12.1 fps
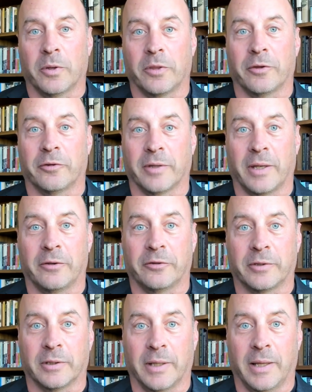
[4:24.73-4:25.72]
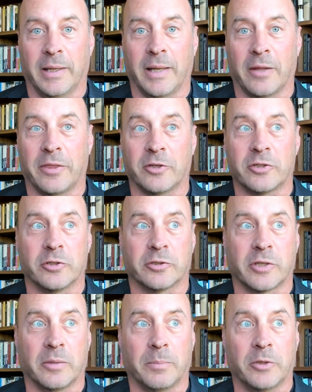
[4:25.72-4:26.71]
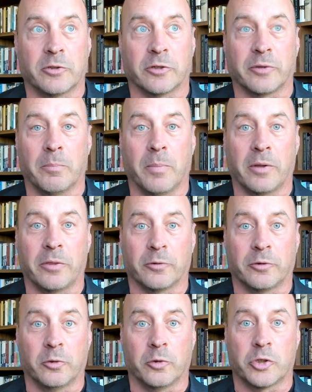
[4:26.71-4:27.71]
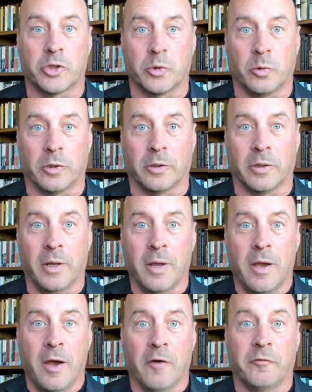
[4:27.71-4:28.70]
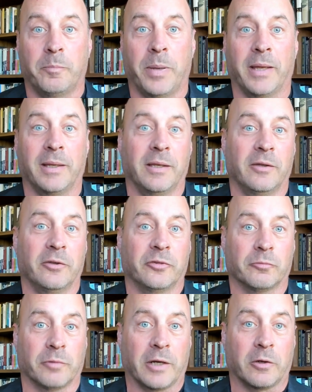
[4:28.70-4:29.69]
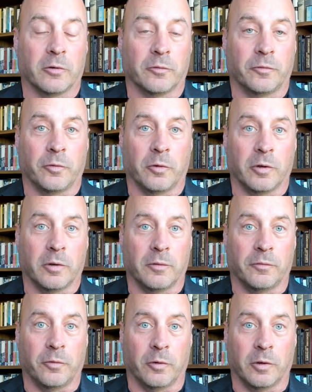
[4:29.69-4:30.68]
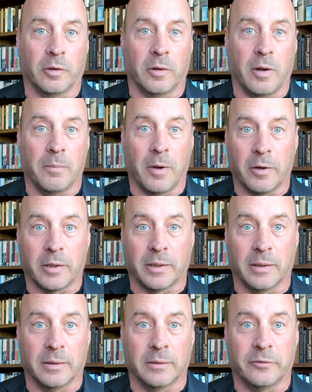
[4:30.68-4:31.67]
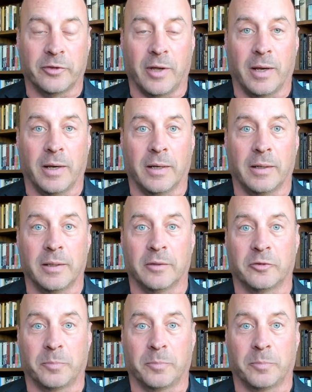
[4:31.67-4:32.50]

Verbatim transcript: with his latest delay. I think she's going to be just a month or two short of Peggy's record for for Americans uh, in